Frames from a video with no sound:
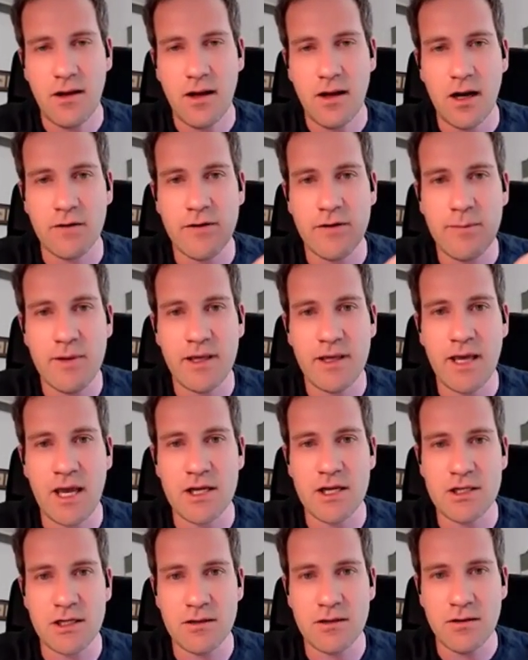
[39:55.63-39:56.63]
a
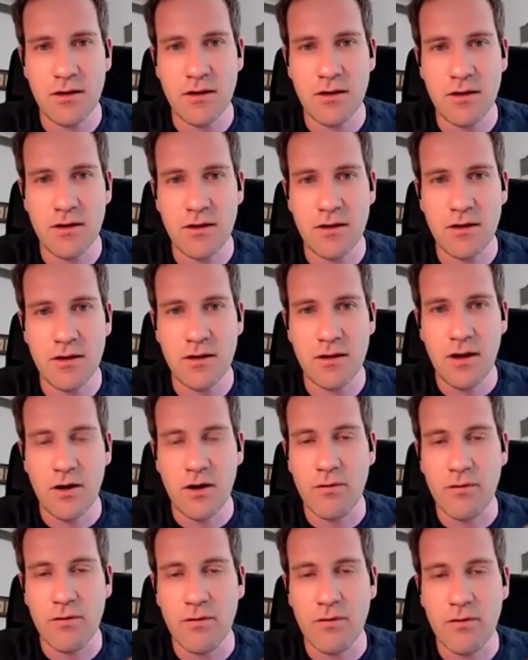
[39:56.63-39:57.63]
replication
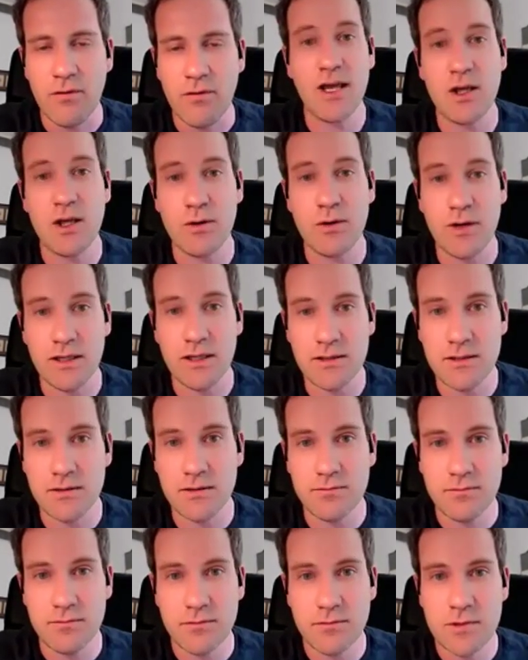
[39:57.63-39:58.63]
rather than
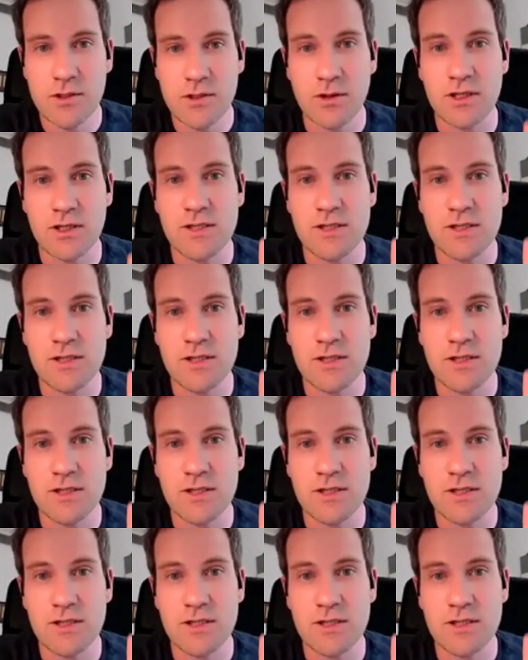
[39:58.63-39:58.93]
value it.